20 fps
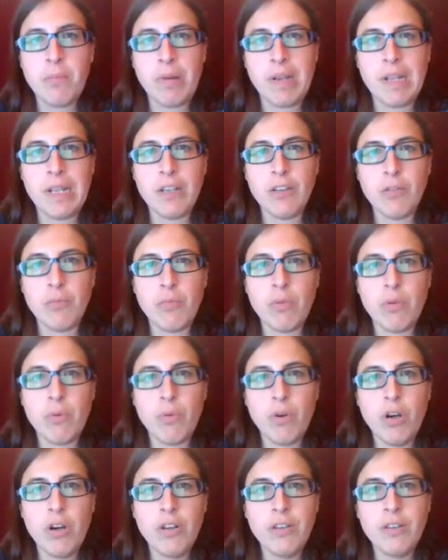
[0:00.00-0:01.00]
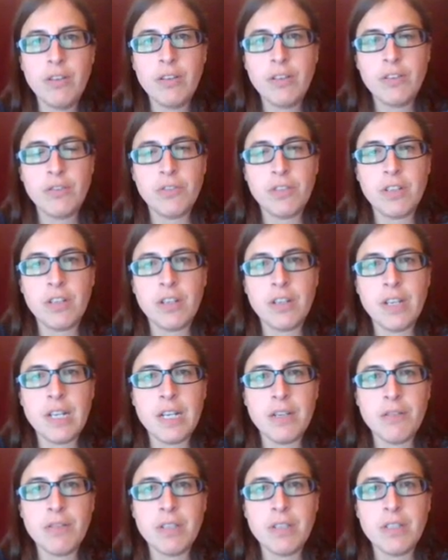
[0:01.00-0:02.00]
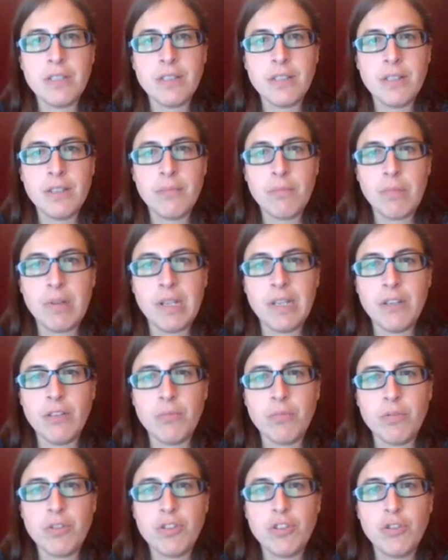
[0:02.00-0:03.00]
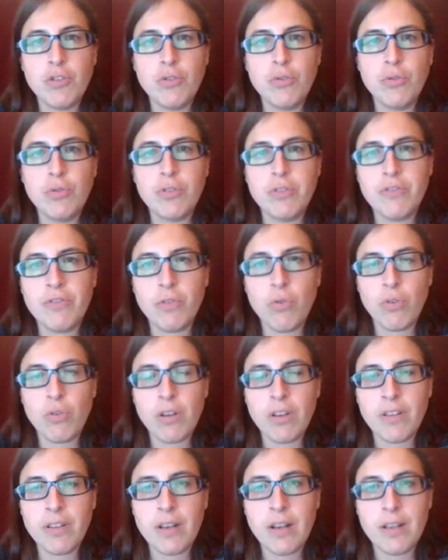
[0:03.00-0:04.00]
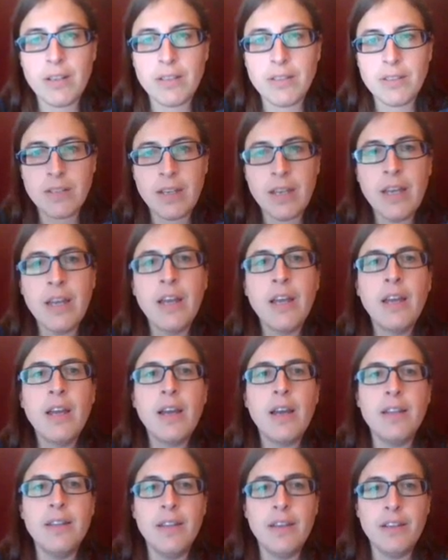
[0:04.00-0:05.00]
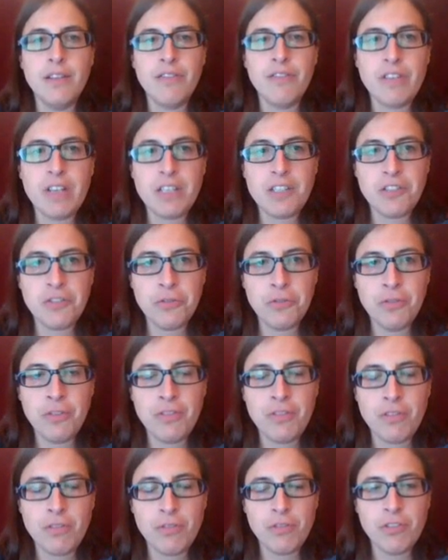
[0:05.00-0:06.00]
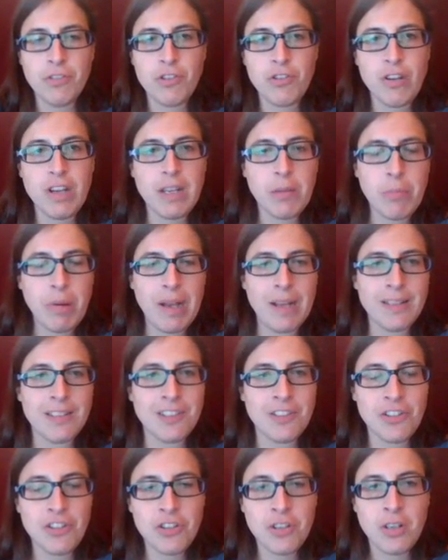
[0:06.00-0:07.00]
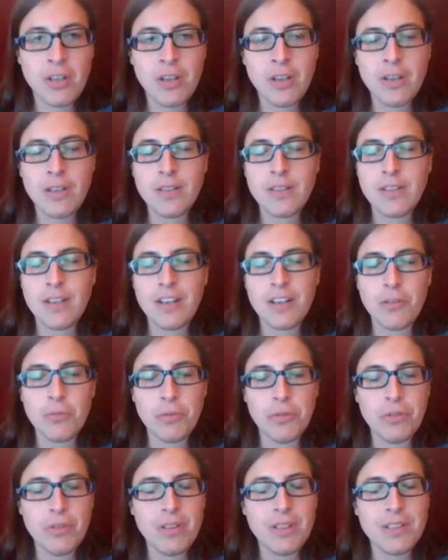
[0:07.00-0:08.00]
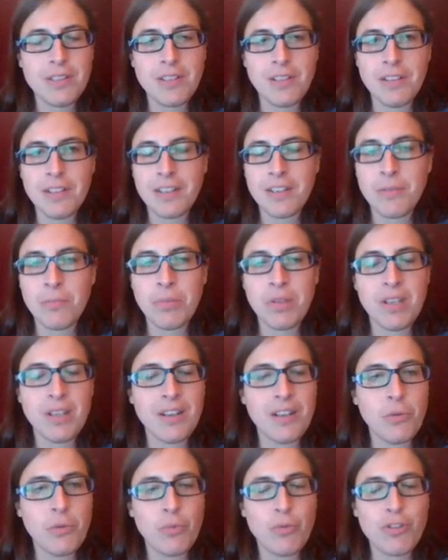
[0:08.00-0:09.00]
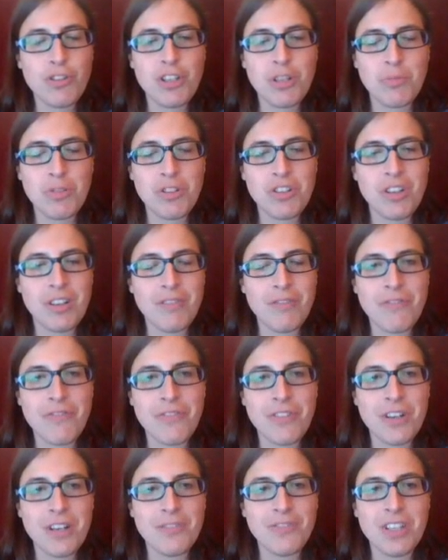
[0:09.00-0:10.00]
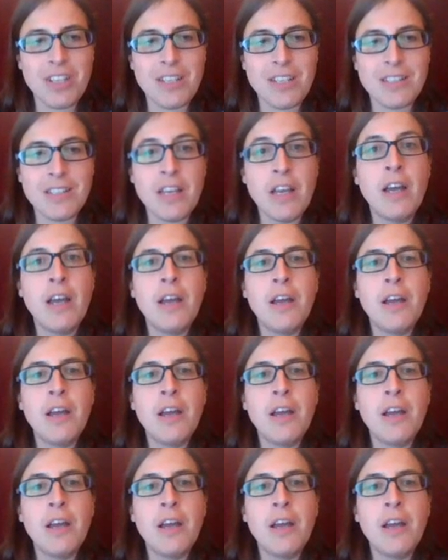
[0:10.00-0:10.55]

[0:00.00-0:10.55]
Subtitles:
Plane number 1 to the Canaries, plane number 2 to Falkland Islands, and then a vessel through the Drake Passage. Terrible. It's like being in a washing machine for 5 days.